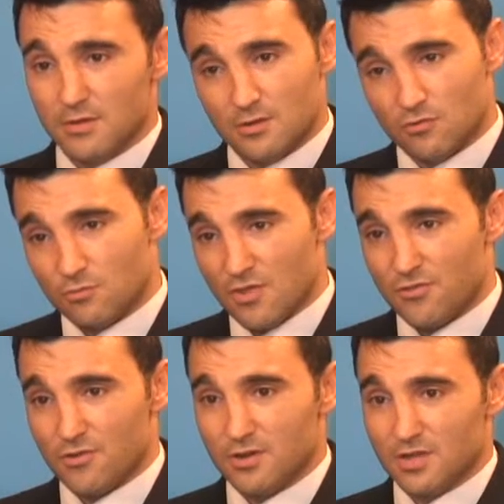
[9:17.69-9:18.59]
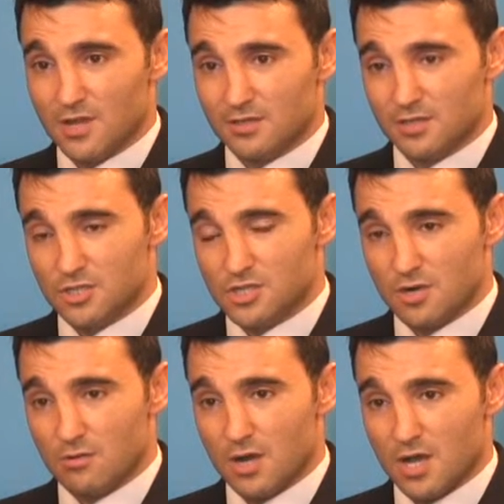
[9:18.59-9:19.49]
In room one thirty-eight at the
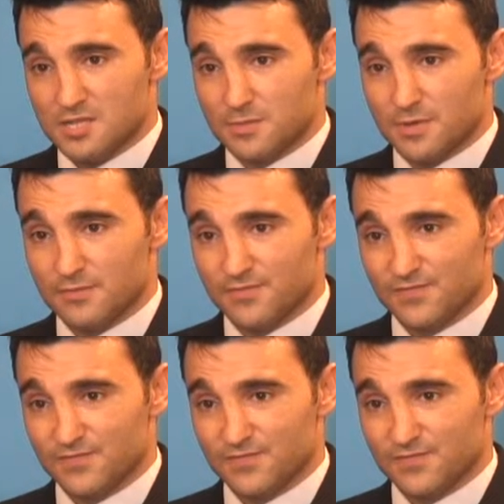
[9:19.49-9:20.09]
General Hospital.